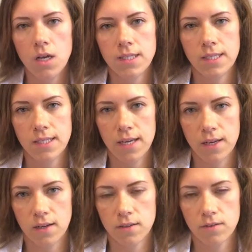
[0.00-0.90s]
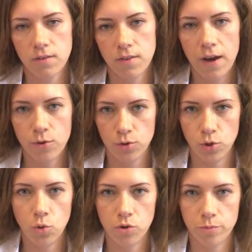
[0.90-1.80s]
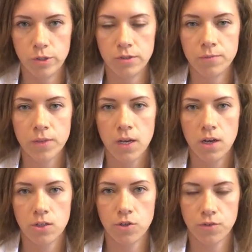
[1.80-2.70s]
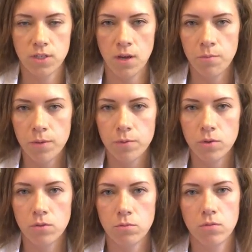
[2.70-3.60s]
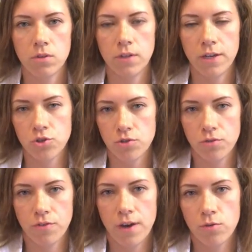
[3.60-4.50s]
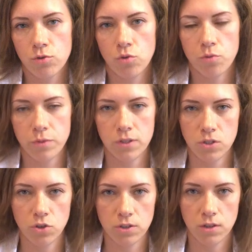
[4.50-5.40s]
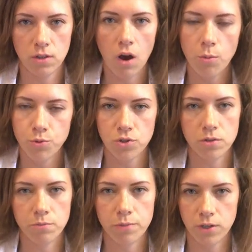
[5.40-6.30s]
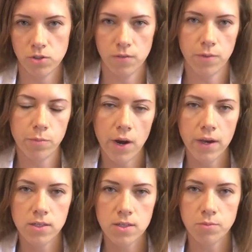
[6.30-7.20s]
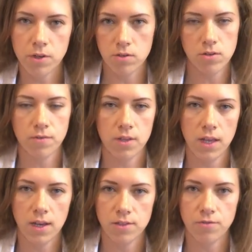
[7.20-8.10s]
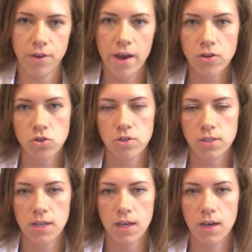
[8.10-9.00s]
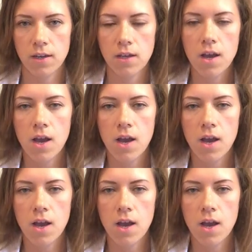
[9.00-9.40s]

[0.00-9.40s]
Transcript: synthetic thyroid hormone. So for some people, natural thyroid hormone is not an option because of the price, because of the negative reactions they had.